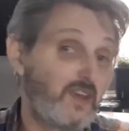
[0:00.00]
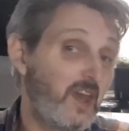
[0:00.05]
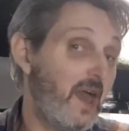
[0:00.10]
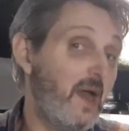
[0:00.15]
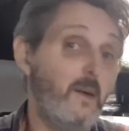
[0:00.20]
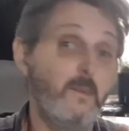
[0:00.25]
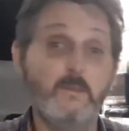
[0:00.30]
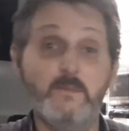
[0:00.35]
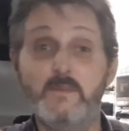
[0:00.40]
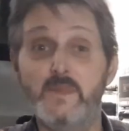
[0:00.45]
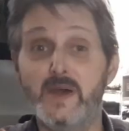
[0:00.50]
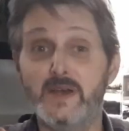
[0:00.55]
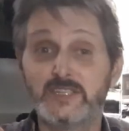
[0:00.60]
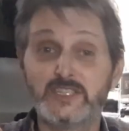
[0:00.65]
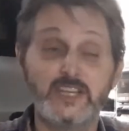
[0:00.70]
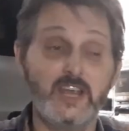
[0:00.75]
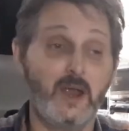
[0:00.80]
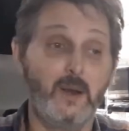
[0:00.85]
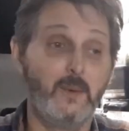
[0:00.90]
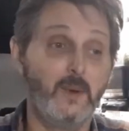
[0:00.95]
hit and
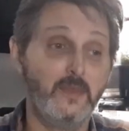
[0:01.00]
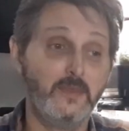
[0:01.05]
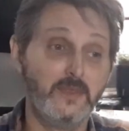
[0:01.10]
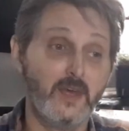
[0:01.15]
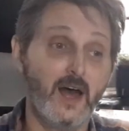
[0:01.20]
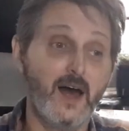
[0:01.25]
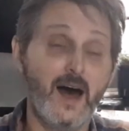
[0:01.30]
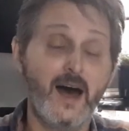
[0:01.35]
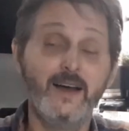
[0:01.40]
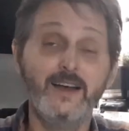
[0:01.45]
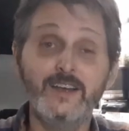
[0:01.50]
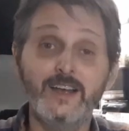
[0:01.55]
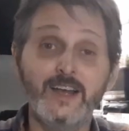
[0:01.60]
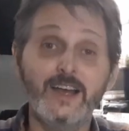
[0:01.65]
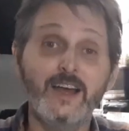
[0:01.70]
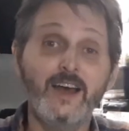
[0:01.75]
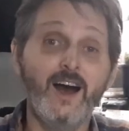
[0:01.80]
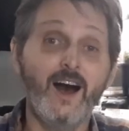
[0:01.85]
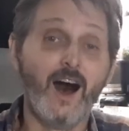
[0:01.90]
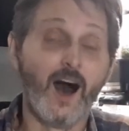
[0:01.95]
miss here and there.
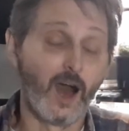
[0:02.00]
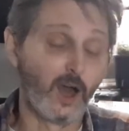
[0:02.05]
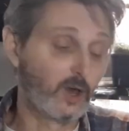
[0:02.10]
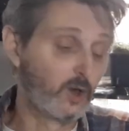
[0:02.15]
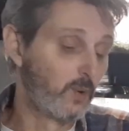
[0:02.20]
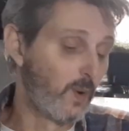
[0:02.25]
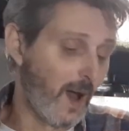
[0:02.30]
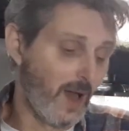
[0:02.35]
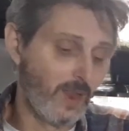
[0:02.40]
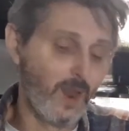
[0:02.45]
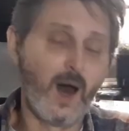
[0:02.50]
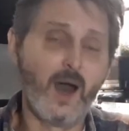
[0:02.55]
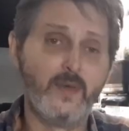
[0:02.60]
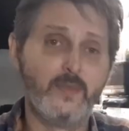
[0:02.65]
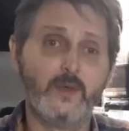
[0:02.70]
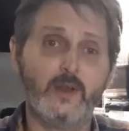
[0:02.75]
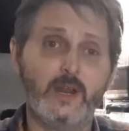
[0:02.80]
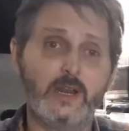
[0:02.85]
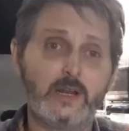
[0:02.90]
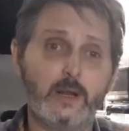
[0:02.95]
I quite
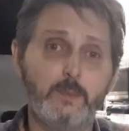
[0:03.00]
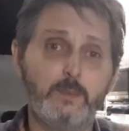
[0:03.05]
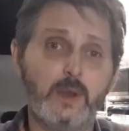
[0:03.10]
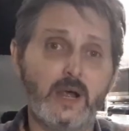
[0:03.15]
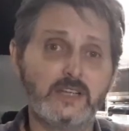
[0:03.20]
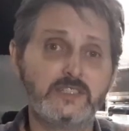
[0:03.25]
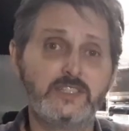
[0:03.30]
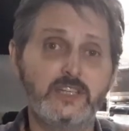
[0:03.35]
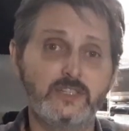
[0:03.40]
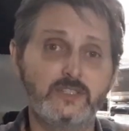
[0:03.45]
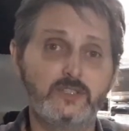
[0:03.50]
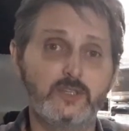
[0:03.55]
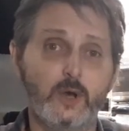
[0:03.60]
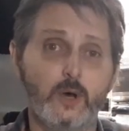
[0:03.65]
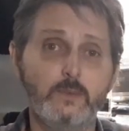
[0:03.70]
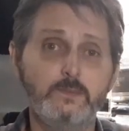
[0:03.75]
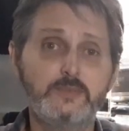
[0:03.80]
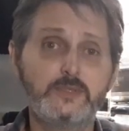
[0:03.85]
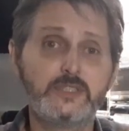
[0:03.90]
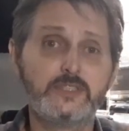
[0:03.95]
like the little plastic
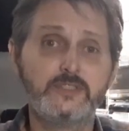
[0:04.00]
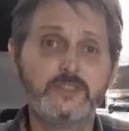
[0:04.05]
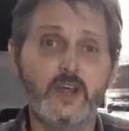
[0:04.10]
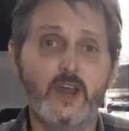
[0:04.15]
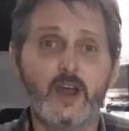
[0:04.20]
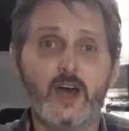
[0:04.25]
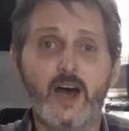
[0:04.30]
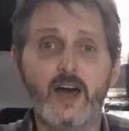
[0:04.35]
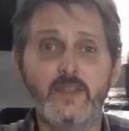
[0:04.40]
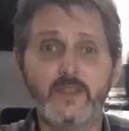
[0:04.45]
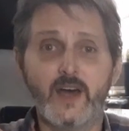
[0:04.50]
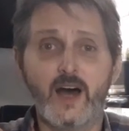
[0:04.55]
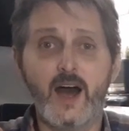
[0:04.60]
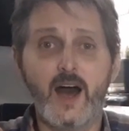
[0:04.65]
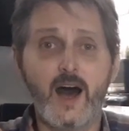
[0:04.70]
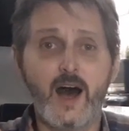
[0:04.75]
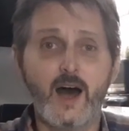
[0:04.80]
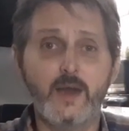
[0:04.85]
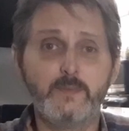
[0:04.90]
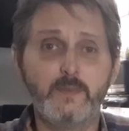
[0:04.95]
tubs that
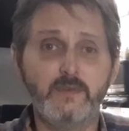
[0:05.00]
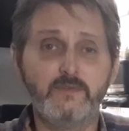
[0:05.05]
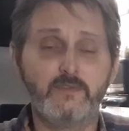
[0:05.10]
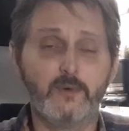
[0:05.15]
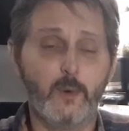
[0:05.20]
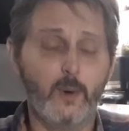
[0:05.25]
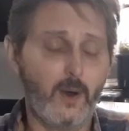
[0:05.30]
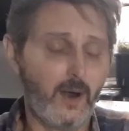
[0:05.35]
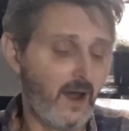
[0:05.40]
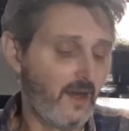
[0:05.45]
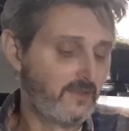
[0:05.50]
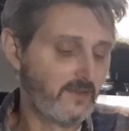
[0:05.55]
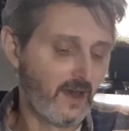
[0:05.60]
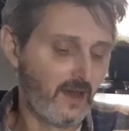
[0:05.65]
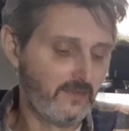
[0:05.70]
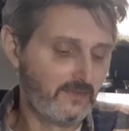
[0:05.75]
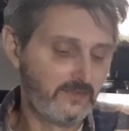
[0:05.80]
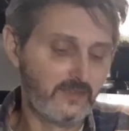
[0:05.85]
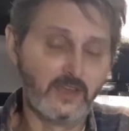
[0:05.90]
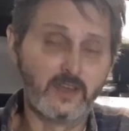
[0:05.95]
I had before.
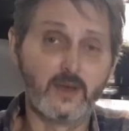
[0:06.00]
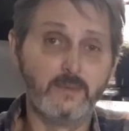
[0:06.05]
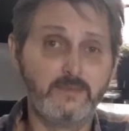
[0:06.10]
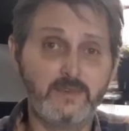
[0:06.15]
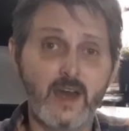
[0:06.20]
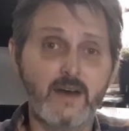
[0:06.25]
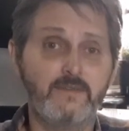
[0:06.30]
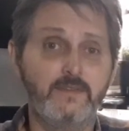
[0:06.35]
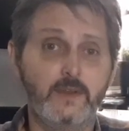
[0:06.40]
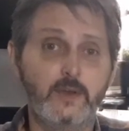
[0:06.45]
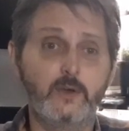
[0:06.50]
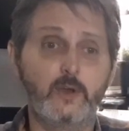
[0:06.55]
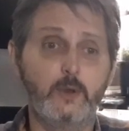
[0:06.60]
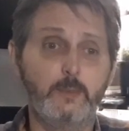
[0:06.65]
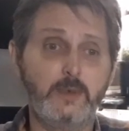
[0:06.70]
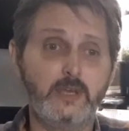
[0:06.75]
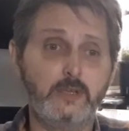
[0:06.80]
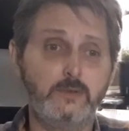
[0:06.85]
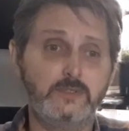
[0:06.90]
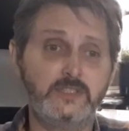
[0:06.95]
I think I'm definitely going
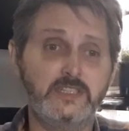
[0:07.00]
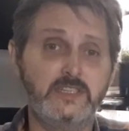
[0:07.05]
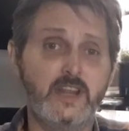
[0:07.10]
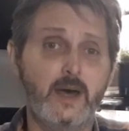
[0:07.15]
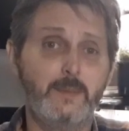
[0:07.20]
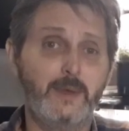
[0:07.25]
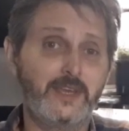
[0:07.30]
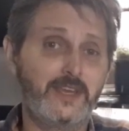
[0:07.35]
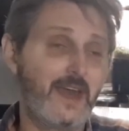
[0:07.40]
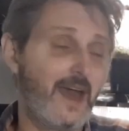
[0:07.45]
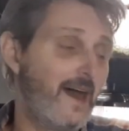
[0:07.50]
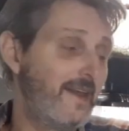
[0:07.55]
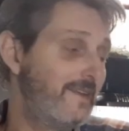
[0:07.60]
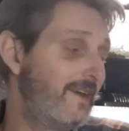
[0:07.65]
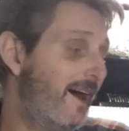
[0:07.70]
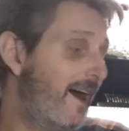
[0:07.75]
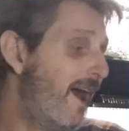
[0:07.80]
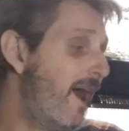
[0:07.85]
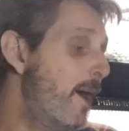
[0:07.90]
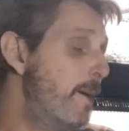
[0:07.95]
to be using them again,
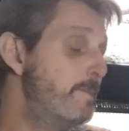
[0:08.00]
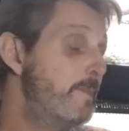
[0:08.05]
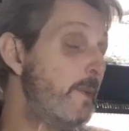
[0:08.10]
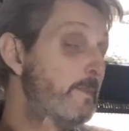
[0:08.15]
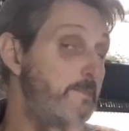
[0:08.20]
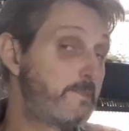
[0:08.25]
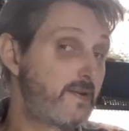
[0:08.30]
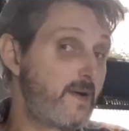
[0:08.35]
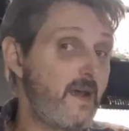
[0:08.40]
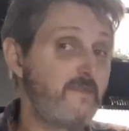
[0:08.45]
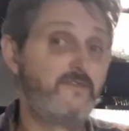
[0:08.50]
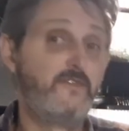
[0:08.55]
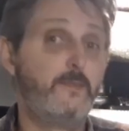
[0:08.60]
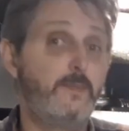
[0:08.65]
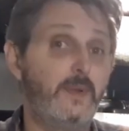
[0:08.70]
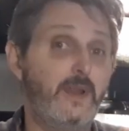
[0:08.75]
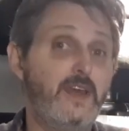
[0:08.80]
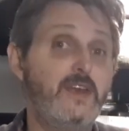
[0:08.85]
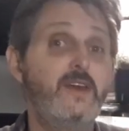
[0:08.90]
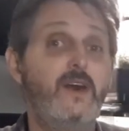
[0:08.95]
but
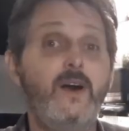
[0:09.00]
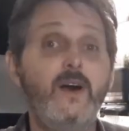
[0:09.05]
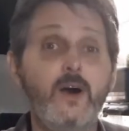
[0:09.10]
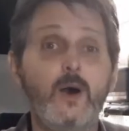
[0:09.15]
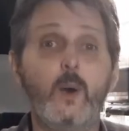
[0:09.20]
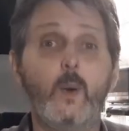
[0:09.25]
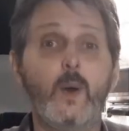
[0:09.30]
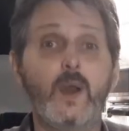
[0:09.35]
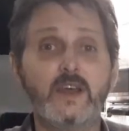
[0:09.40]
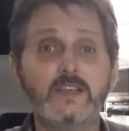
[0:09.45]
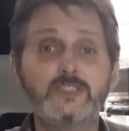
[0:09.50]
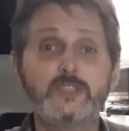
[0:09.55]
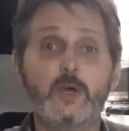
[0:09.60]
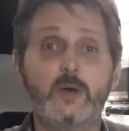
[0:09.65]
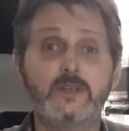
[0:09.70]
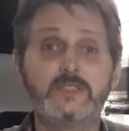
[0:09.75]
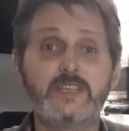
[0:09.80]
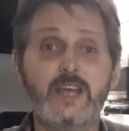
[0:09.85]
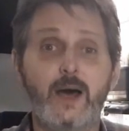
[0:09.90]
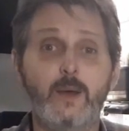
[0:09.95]
preferably when I
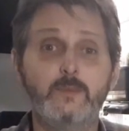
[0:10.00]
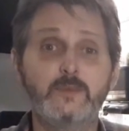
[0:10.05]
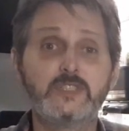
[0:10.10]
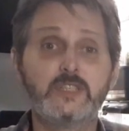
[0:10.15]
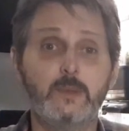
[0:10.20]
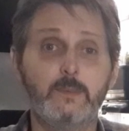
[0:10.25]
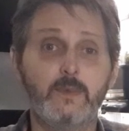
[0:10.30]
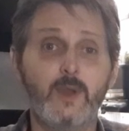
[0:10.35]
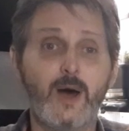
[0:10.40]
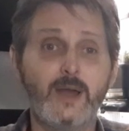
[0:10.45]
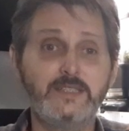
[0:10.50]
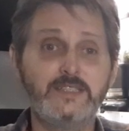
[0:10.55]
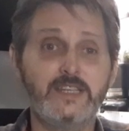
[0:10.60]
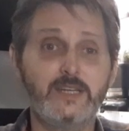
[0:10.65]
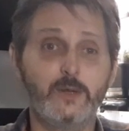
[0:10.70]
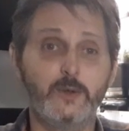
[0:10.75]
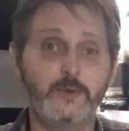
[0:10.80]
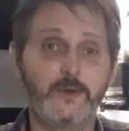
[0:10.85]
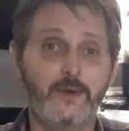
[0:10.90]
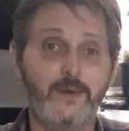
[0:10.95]
sort out some
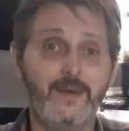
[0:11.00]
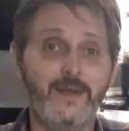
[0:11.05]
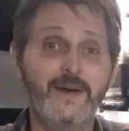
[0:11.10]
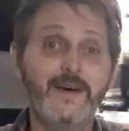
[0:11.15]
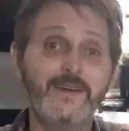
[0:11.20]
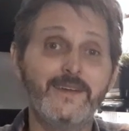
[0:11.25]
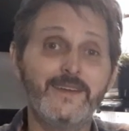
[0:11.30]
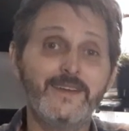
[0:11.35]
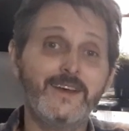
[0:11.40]
lighting under here.